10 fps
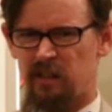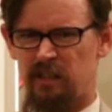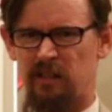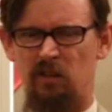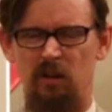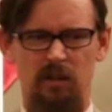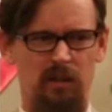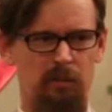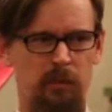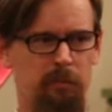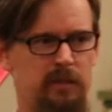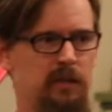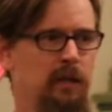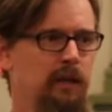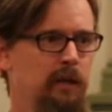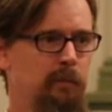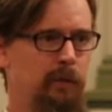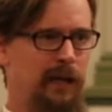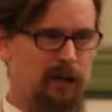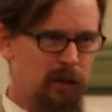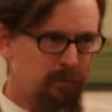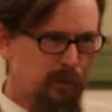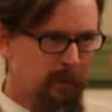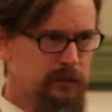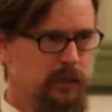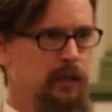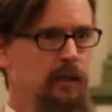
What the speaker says: I think, are all on purpose. But I don't have it memorized.